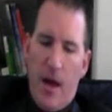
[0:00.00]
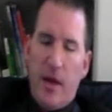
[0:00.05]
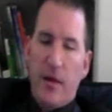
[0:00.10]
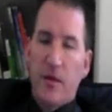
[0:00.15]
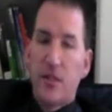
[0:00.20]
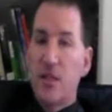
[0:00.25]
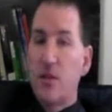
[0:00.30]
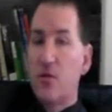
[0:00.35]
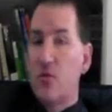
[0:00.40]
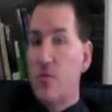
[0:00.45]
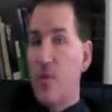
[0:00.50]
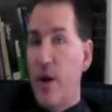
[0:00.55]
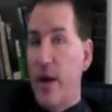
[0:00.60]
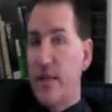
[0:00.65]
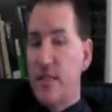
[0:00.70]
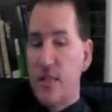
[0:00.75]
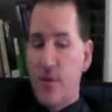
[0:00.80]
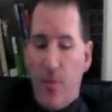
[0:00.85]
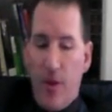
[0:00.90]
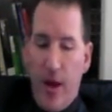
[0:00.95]
In zero
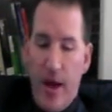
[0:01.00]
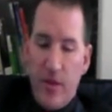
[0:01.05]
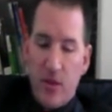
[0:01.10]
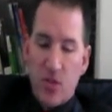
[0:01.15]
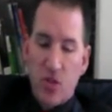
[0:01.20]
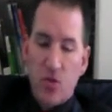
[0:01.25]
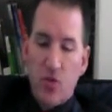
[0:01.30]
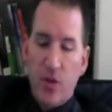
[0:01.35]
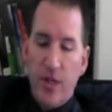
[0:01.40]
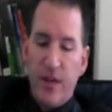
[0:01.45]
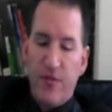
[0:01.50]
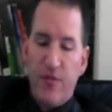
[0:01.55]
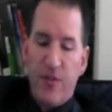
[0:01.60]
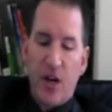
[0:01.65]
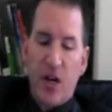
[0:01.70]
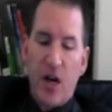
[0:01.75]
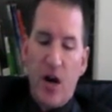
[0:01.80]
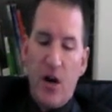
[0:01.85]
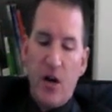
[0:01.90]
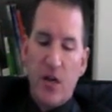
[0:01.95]
money supply, there's no need
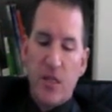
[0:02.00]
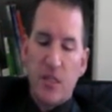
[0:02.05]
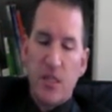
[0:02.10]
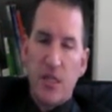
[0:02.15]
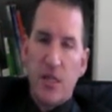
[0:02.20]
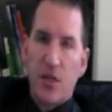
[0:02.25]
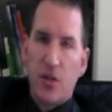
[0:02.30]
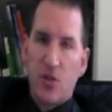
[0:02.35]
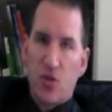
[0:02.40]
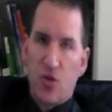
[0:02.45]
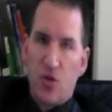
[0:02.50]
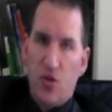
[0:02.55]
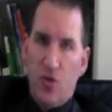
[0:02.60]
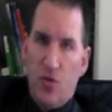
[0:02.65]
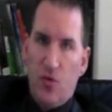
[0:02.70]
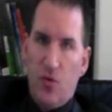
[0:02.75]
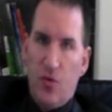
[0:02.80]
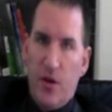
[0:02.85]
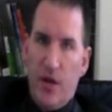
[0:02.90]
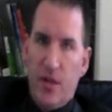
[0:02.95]
for currency
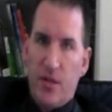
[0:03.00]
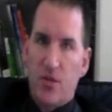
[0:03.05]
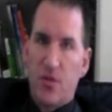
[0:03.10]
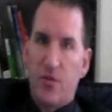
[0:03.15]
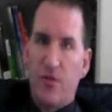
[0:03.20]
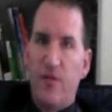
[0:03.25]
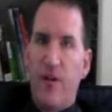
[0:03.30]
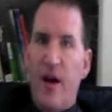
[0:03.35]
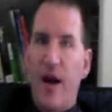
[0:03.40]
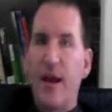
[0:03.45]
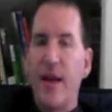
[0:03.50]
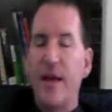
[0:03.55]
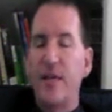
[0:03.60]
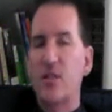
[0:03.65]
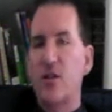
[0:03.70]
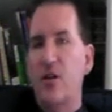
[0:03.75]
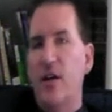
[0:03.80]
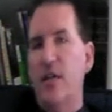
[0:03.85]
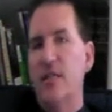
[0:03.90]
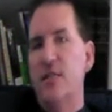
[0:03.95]
control, and so far
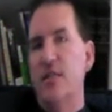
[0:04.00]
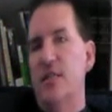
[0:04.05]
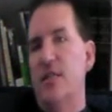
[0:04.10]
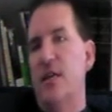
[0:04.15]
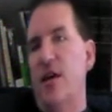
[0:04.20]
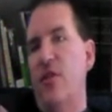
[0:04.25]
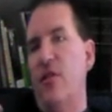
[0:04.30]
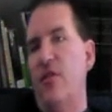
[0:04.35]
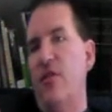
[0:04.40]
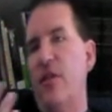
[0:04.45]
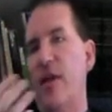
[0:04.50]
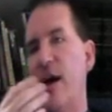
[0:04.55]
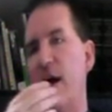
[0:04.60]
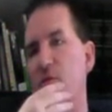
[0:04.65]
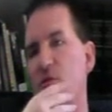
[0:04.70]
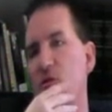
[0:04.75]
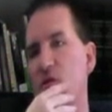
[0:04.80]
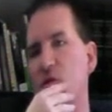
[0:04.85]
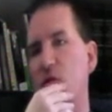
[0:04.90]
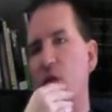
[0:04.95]
less crises. The other thing that
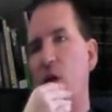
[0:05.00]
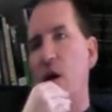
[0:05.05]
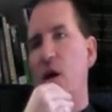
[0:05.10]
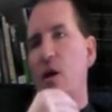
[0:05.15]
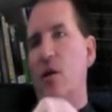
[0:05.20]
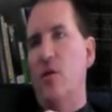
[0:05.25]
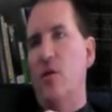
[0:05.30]
happens with